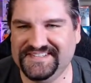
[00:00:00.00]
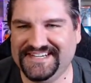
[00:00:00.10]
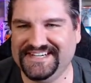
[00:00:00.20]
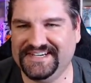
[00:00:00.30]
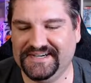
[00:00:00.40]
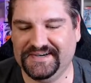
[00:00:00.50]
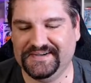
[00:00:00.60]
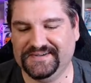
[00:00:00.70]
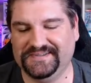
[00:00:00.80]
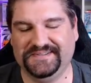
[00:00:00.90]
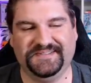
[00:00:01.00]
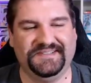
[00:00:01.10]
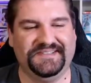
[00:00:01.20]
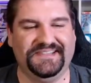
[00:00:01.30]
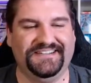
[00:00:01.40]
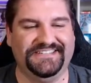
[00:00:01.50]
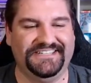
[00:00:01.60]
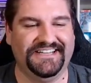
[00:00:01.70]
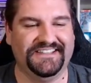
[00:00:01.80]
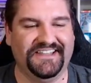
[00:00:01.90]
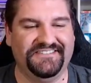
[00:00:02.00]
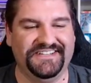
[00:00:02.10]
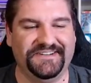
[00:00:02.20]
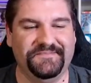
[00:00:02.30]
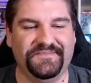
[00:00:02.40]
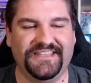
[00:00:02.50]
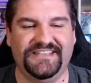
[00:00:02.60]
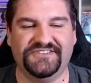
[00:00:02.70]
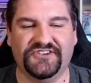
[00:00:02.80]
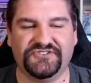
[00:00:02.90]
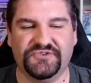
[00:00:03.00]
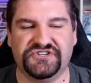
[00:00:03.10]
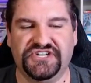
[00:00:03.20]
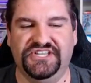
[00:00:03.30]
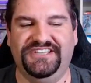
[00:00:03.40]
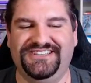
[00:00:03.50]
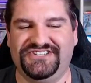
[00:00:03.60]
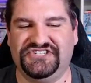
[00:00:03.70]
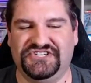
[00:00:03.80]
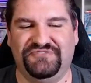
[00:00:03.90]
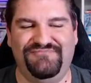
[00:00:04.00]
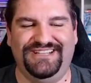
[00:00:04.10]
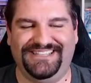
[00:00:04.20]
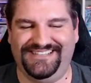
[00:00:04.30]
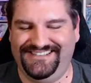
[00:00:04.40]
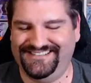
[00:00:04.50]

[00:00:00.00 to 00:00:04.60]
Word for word: oh, love it. I love it. He's also a sh showbilly.